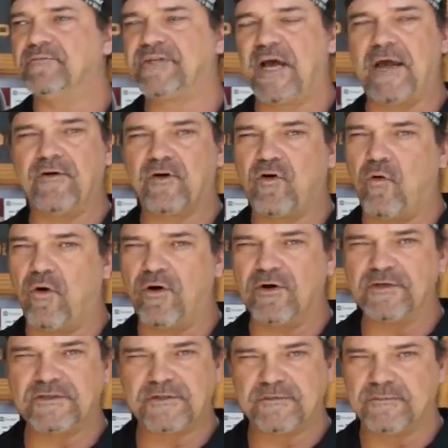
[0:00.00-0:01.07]
Tighter
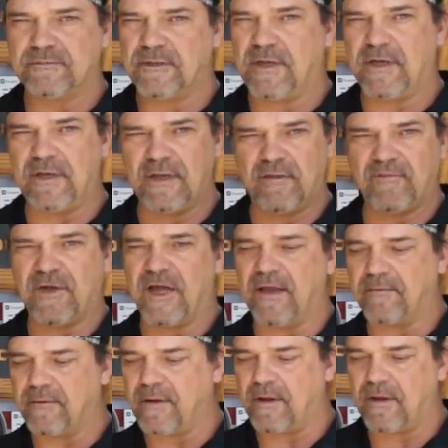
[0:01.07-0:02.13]
corners. I've got